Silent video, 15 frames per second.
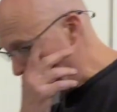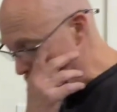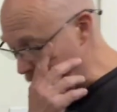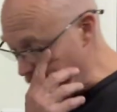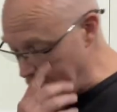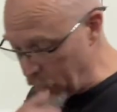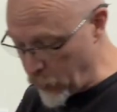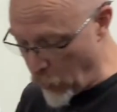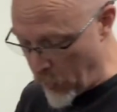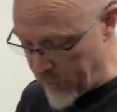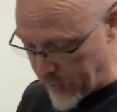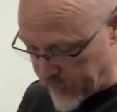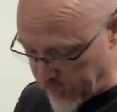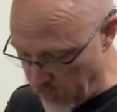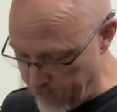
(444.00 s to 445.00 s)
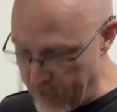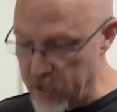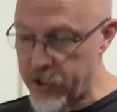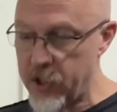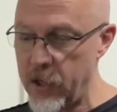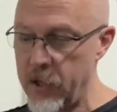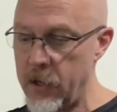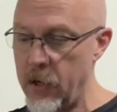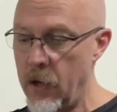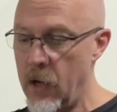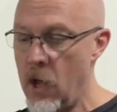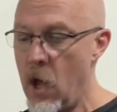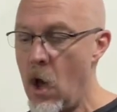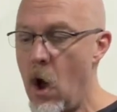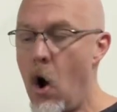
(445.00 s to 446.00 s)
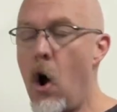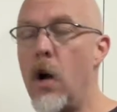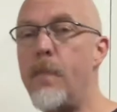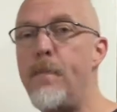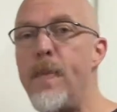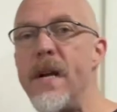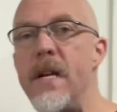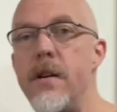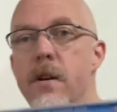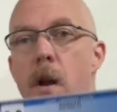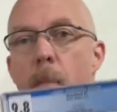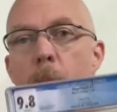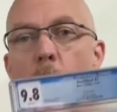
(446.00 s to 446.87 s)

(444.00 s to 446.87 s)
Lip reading: And this one, as I mentioned, Heartbeat number